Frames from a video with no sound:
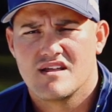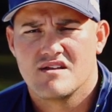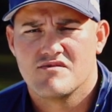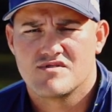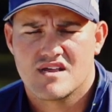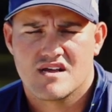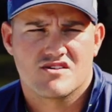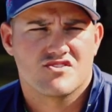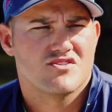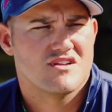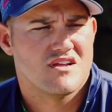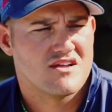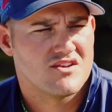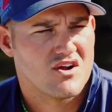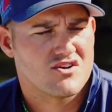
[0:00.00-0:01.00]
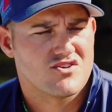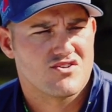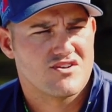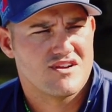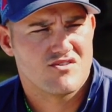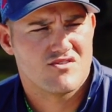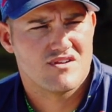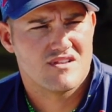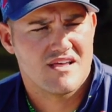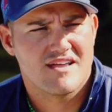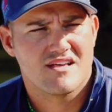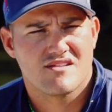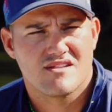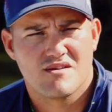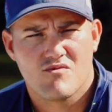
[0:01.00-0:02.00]
and it was actually a doctor here in
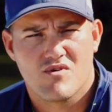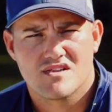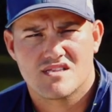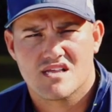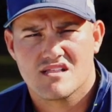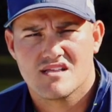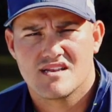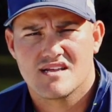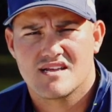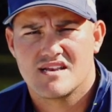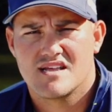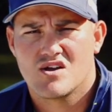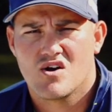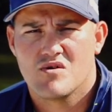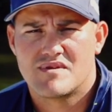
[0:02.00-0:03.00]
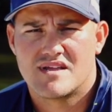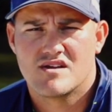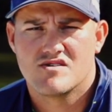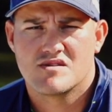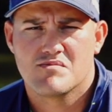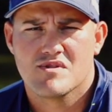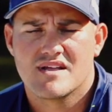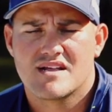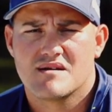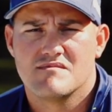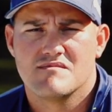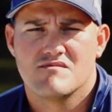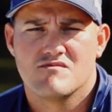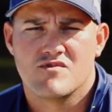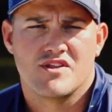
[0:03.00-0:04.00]
Lakeland at Watson Clinic, and he called me. He goes, Blake,
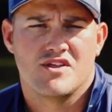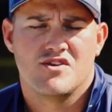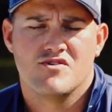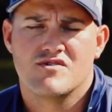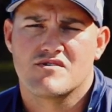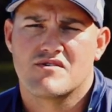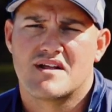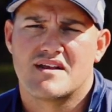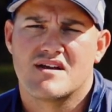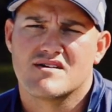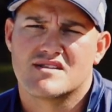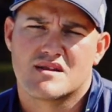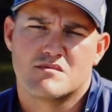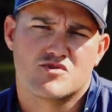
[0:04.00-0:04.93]
I'm, what are you doing right now? I said,